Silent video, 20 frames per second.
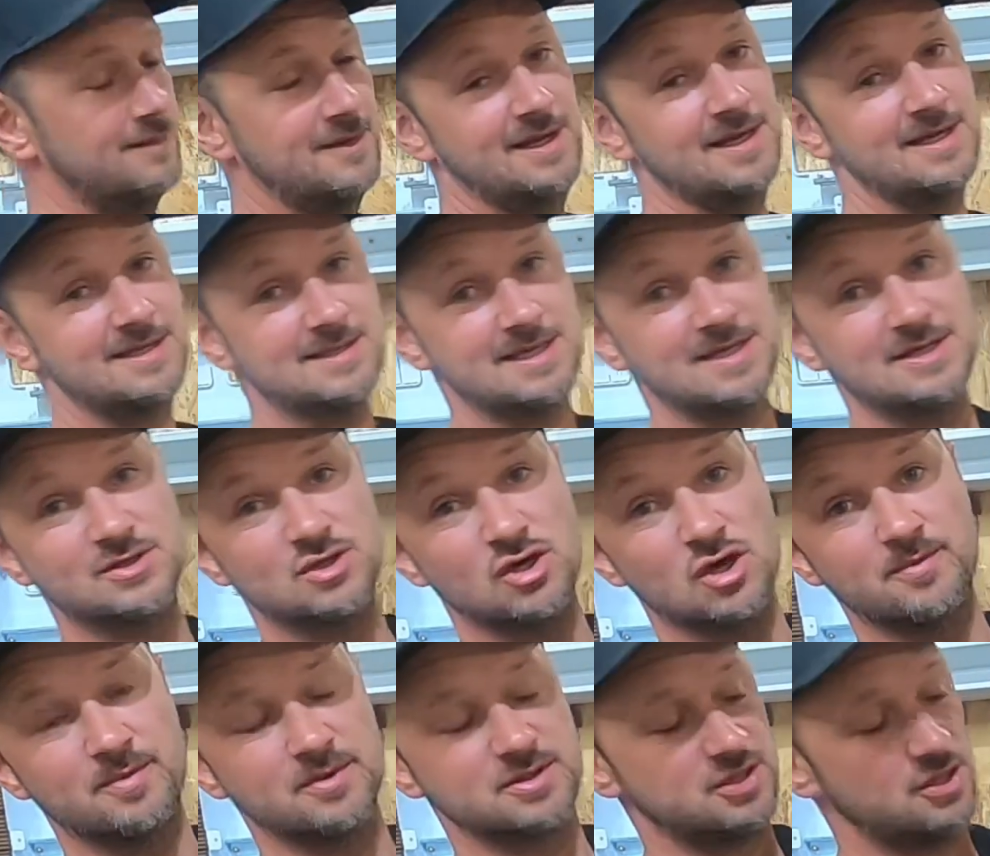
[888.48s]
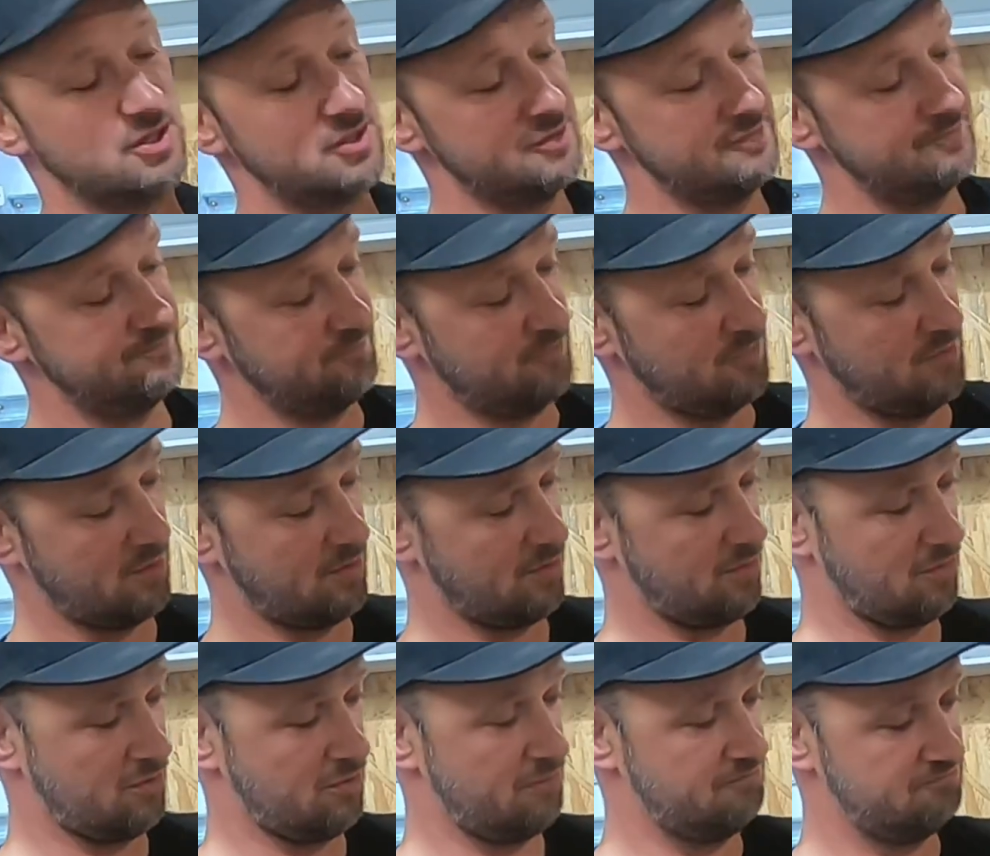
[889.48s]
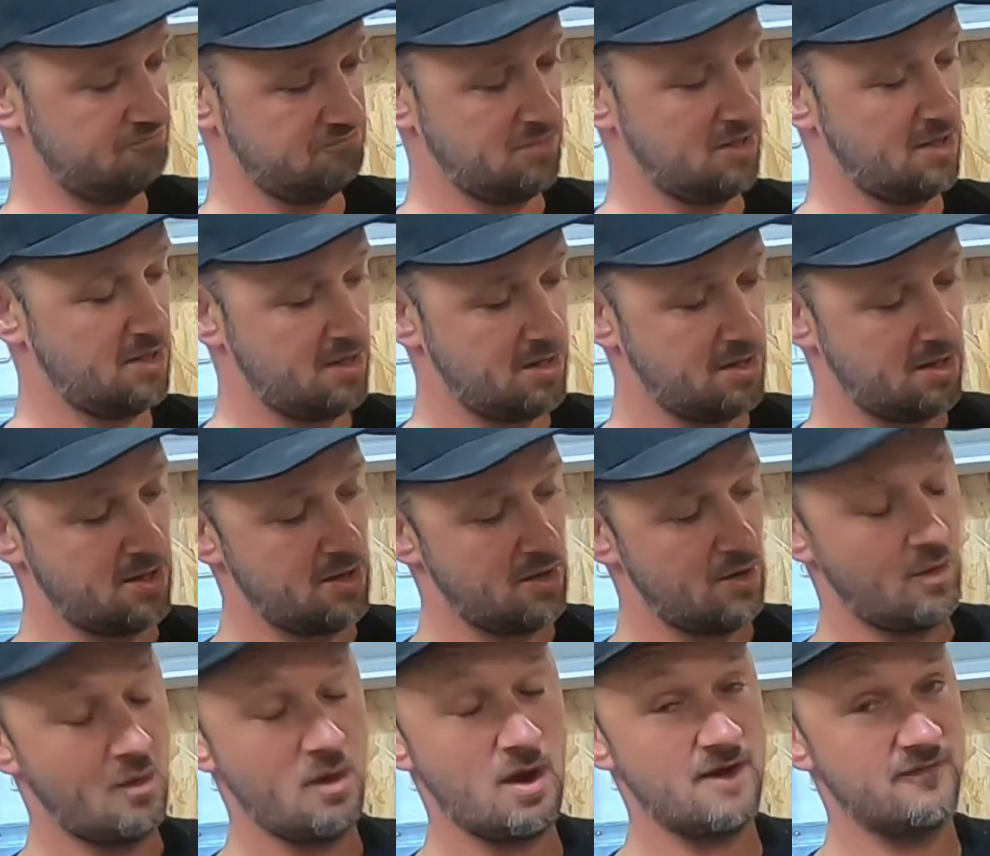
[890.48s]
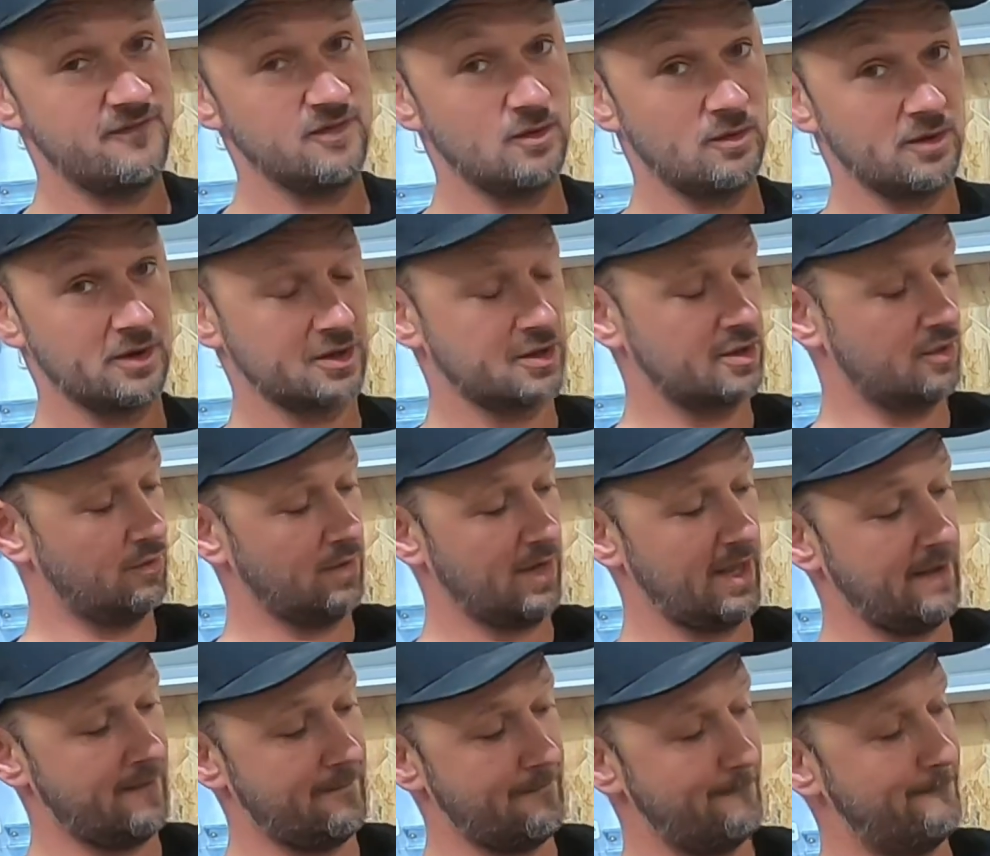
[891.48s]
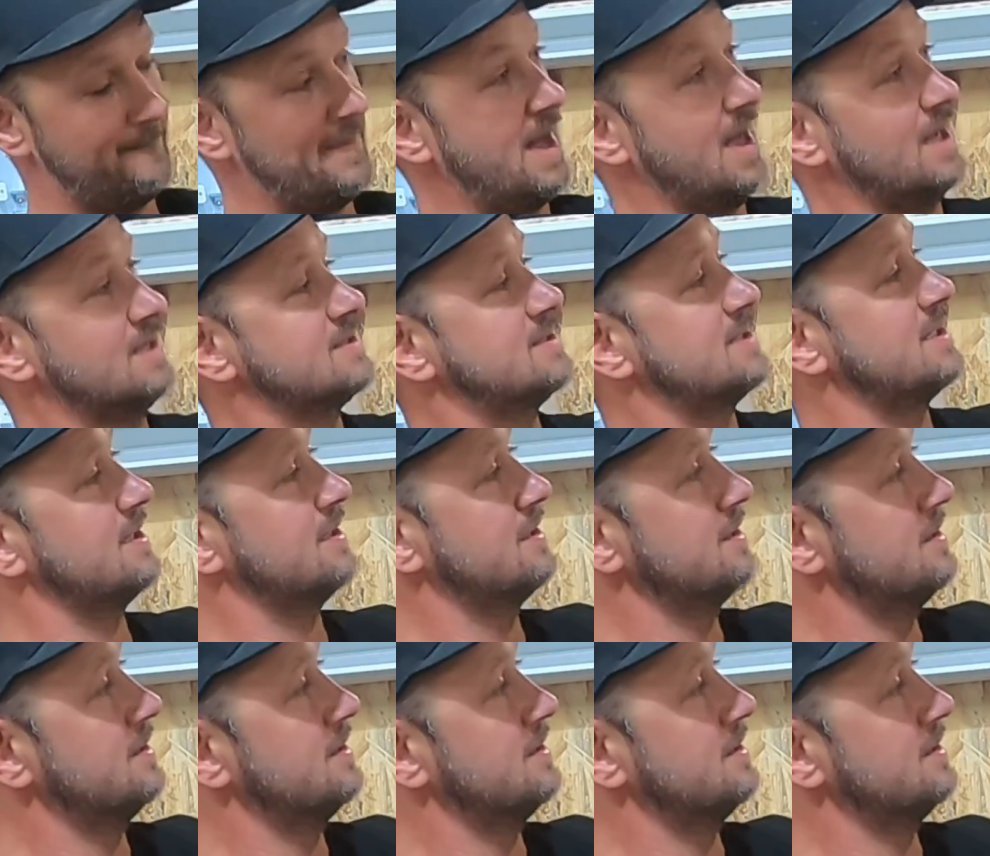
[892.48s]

This is 2x2, or whatever you want to call it, but